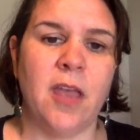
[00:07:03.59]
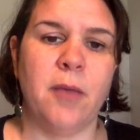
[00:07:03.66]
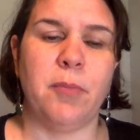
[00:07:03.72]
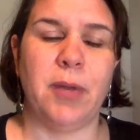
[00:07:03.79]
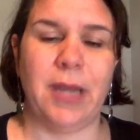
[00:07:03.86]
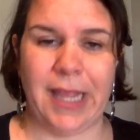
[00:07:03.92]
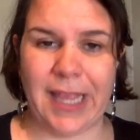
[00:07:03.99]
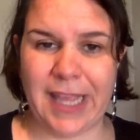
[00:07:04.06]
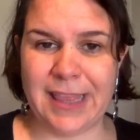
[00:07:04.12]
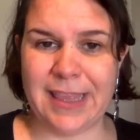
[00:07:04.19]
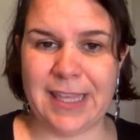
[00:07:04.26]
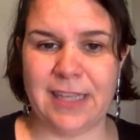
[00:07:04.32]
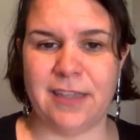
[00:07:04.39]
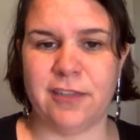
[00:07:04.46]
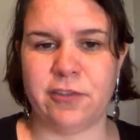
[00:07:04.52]
But in
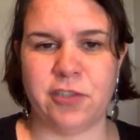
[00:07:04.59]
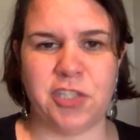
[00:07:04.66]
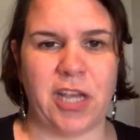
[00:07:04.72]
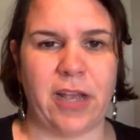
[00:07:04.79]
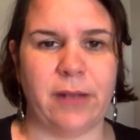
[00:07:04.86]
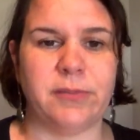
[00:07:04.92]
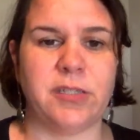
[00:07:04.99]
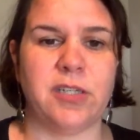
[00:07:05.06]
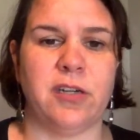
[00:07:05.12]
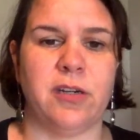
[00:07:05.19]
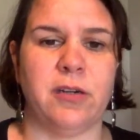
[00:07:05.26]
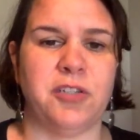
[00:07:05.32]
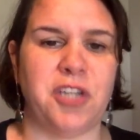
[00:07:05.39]
the other chapter,